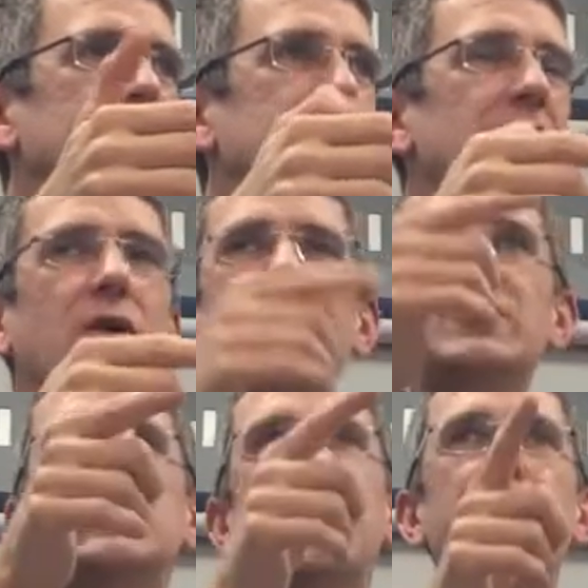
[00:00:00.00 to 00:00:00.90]
You know, how
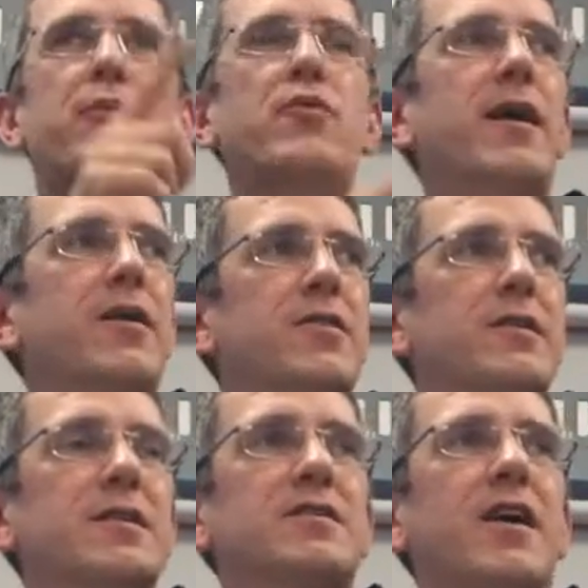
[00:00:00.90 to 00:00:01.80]
does that prayer
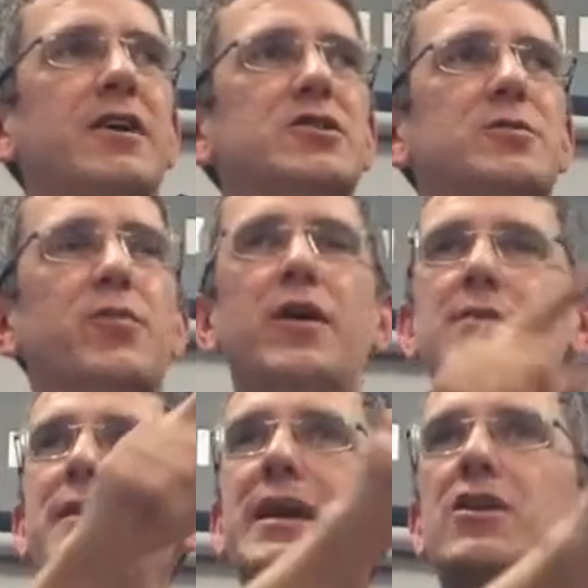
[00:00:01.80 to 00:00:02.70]
that this guy just prayed
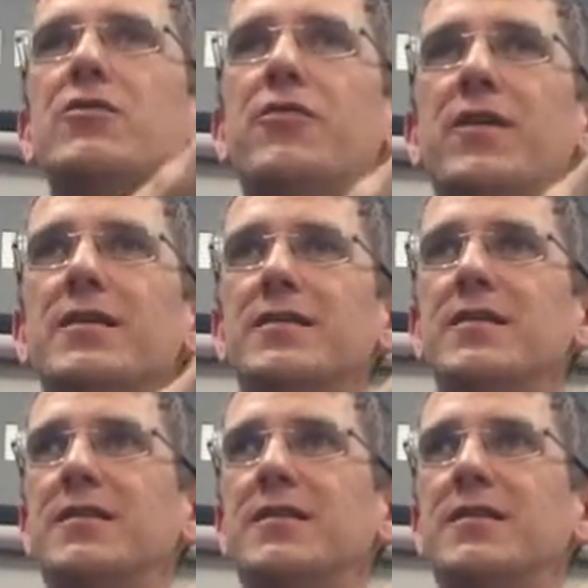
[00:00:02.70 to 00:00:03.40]
make you feel?